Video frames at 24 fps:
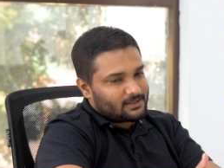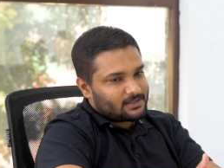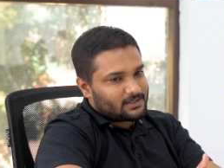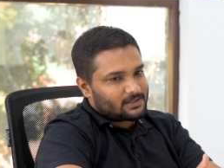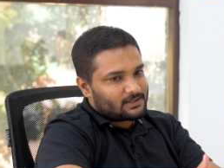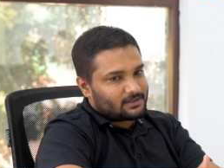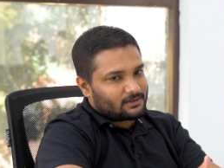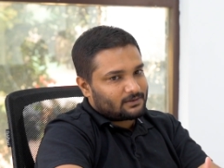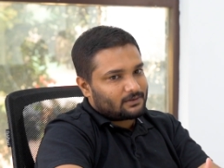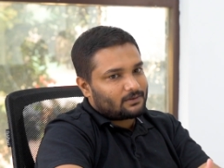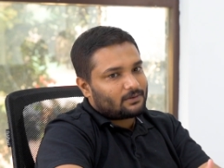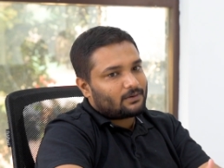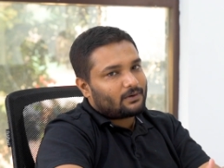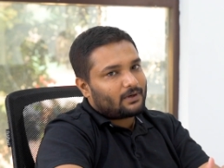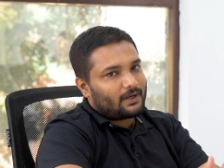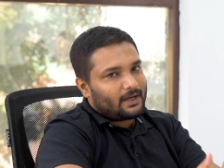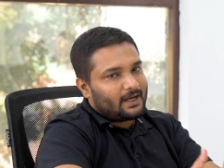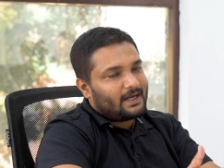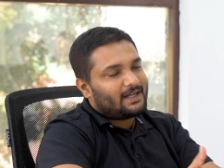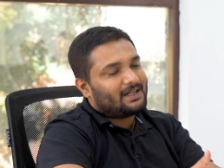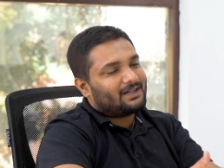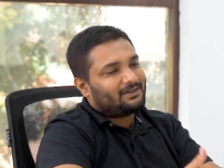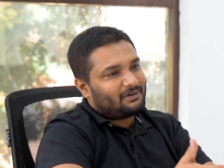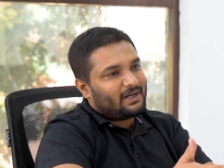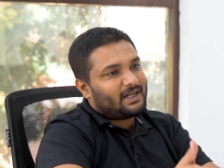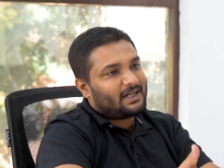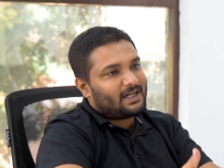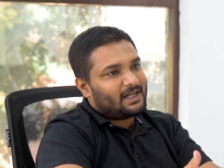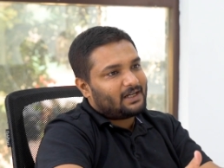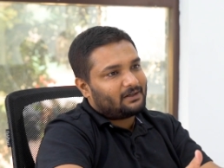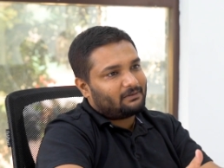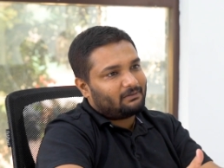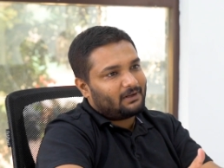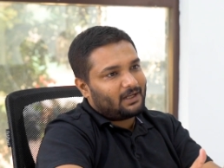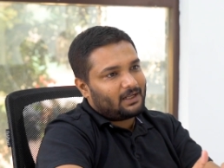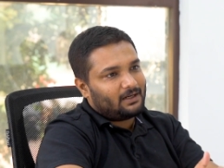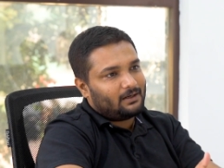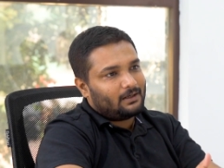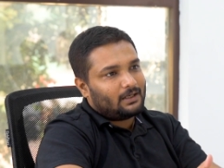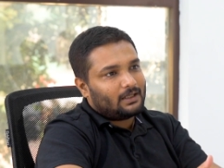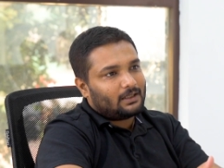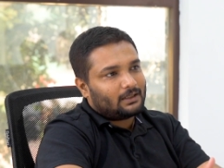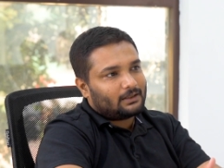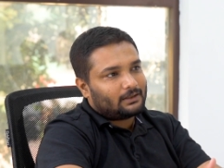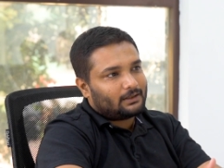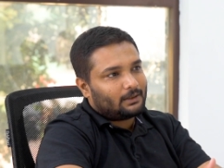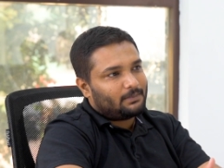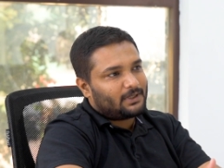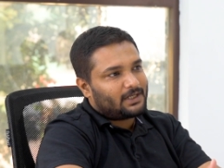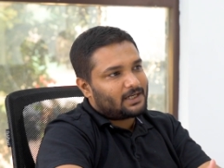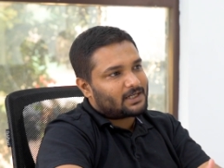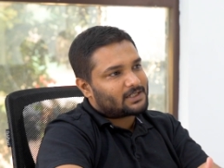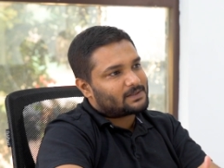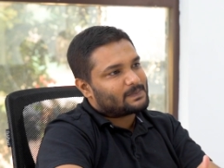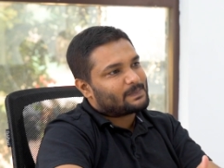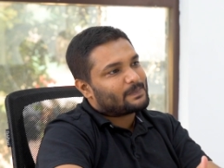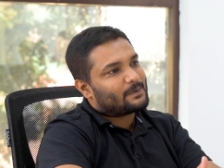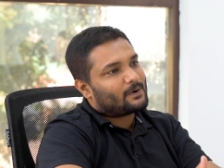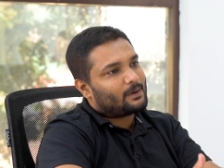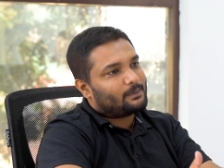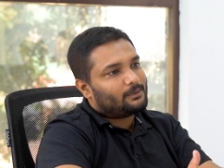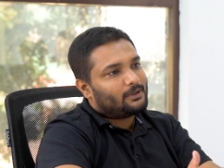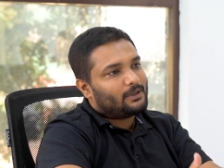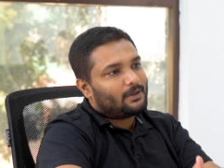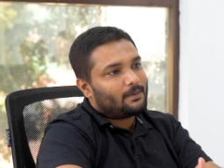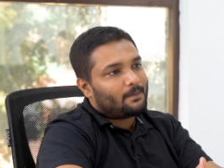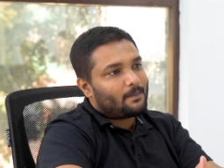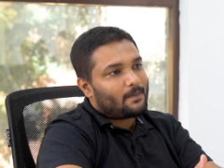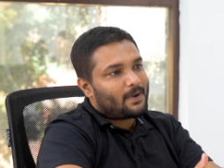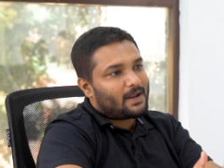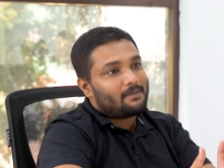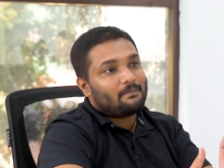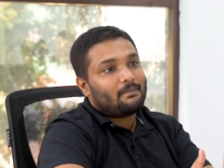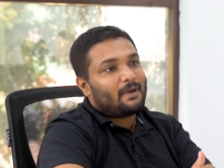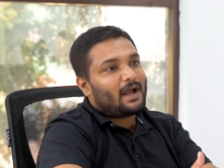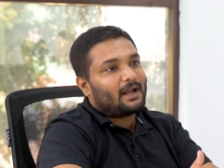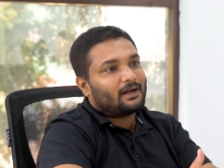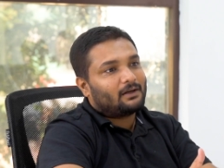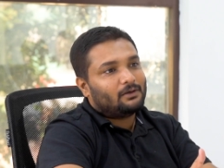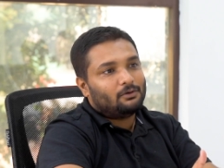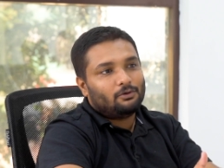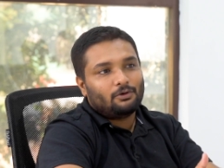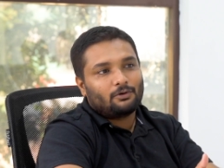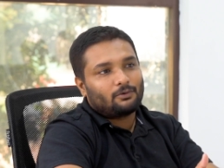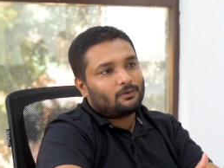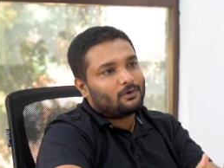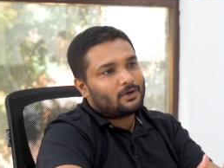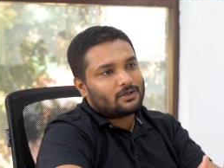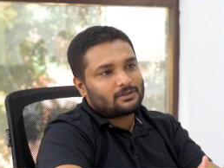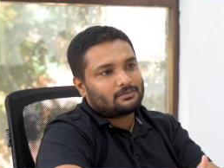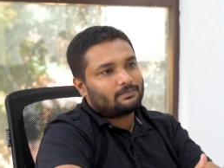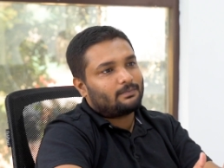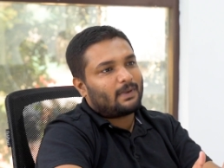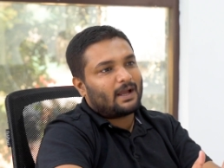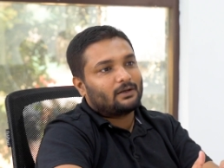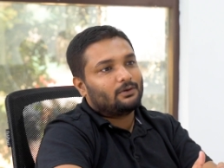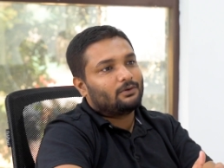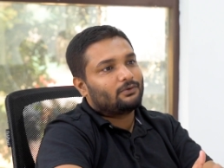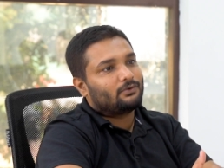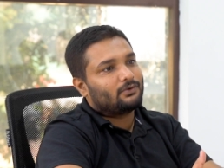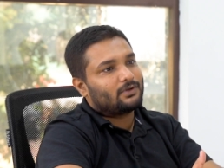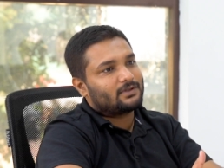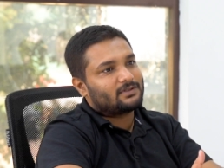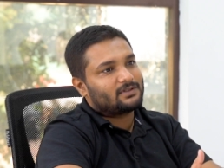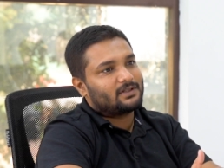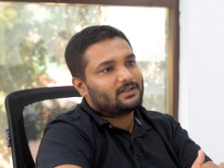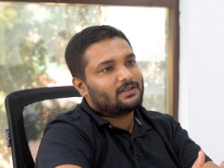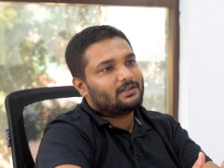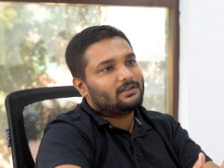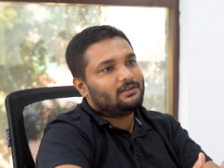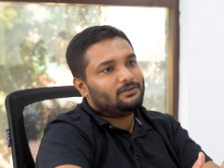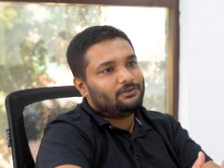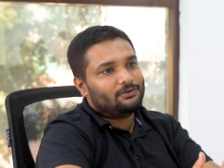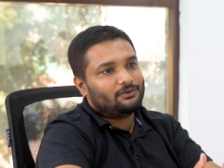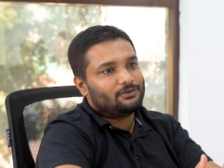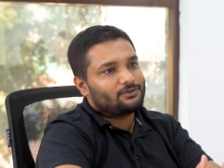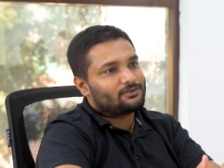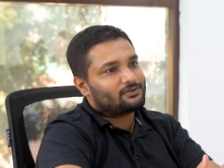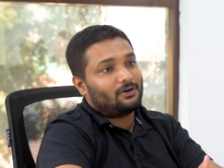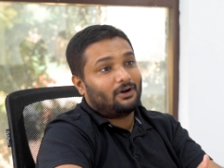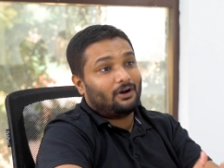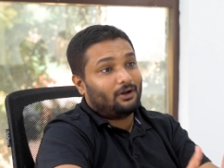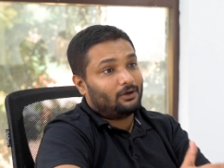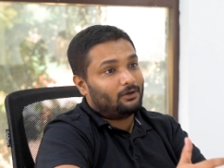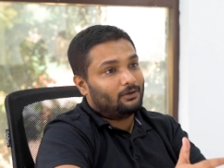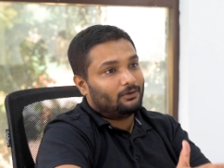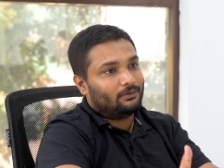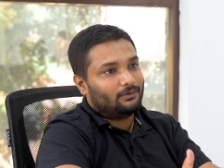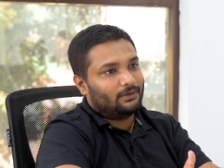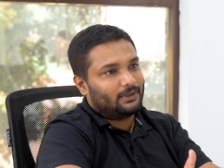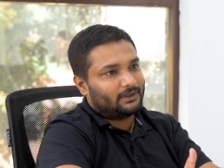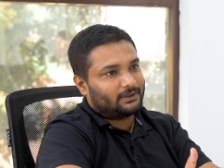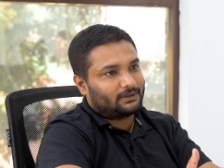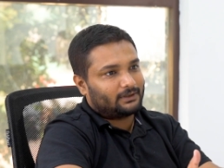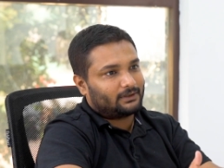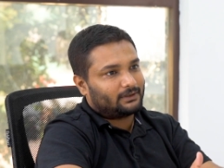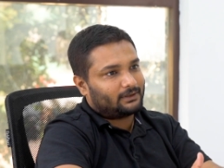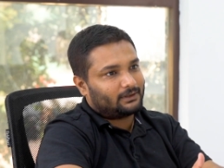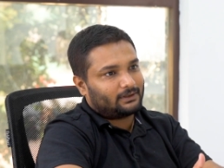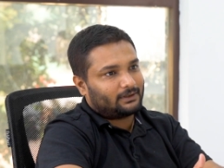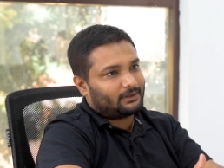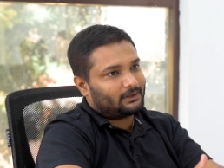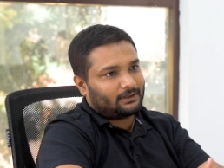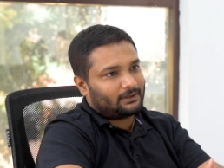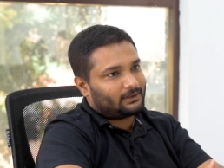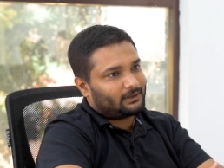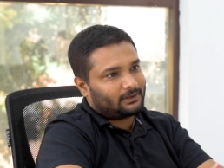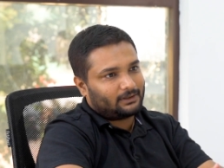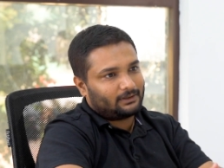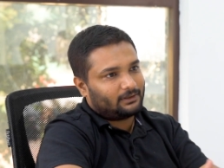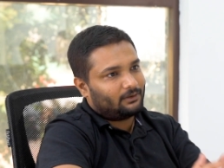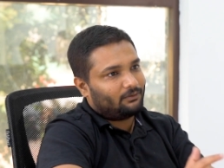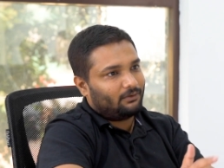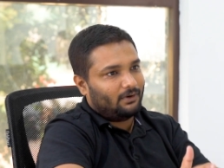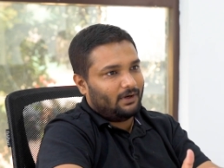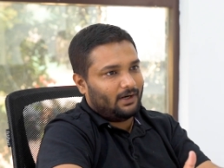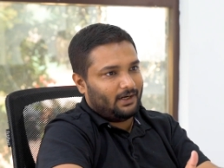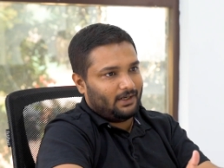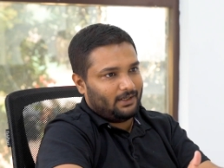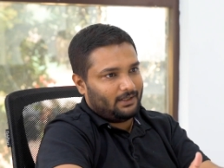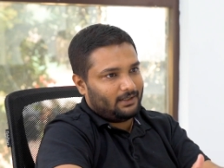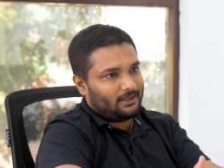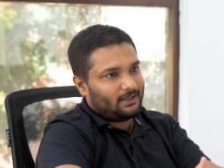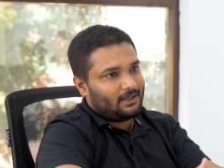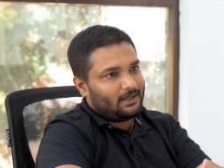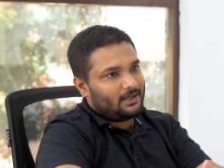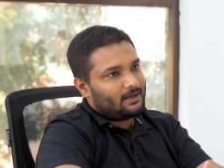So in 2012, the biggest problem in Bangalore was Bangalore was in news all over the world,